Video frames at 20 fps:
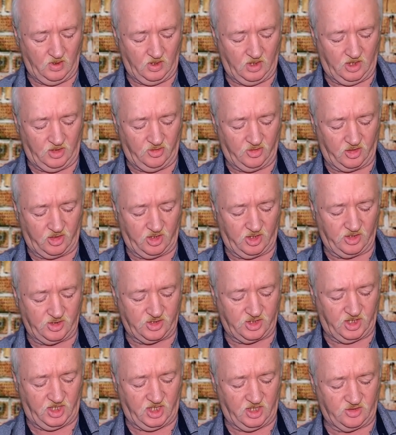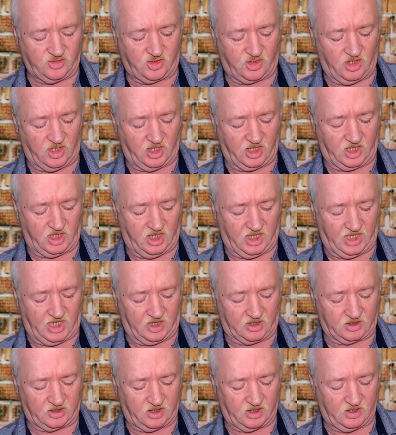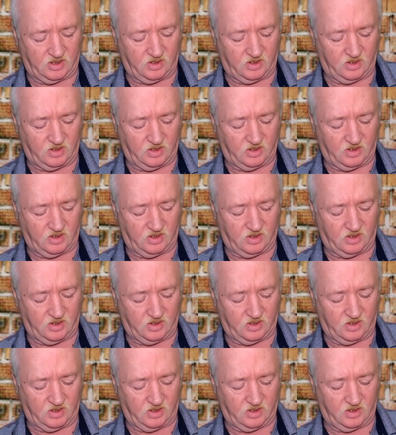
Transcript: and you're going to see it's going to connect.